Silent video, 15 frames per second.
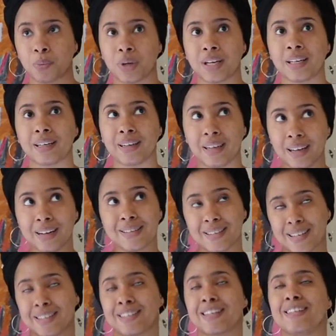We need
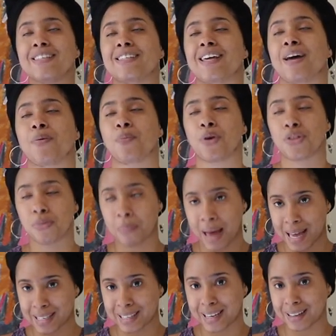assistance with
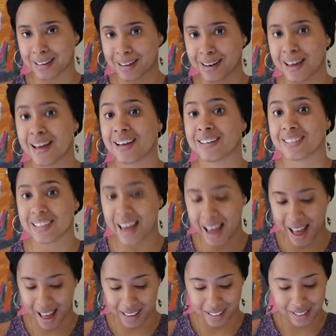masculine
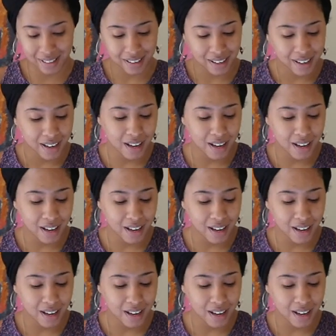tasks.